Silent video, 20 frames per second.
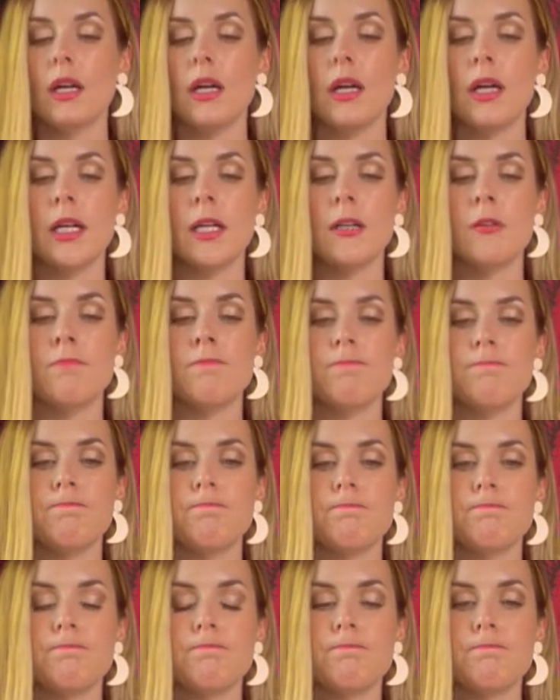
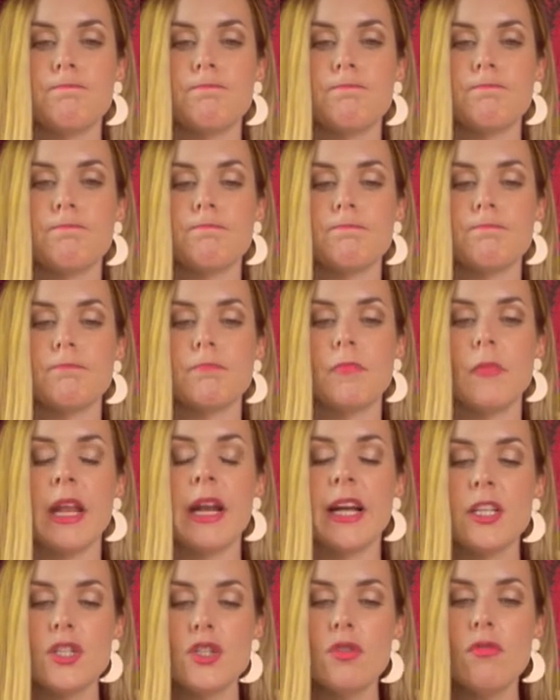
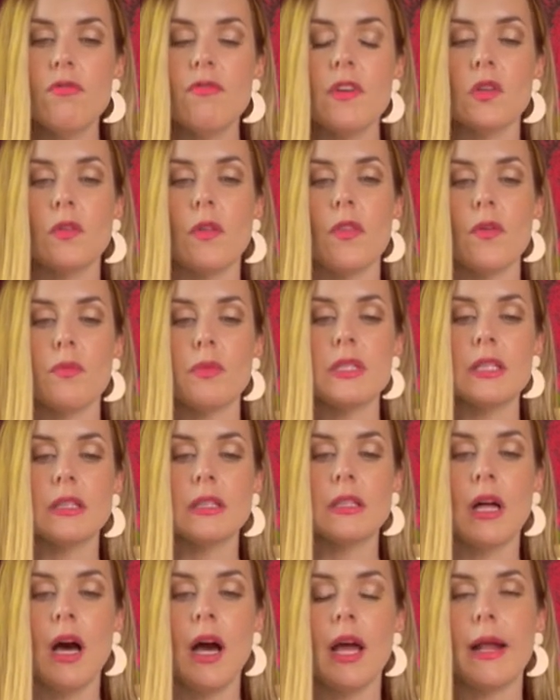And I do feel that there was a
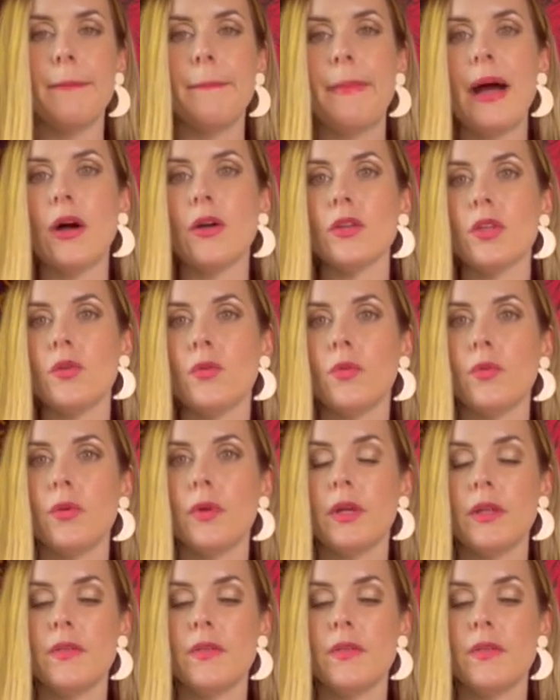lot about you,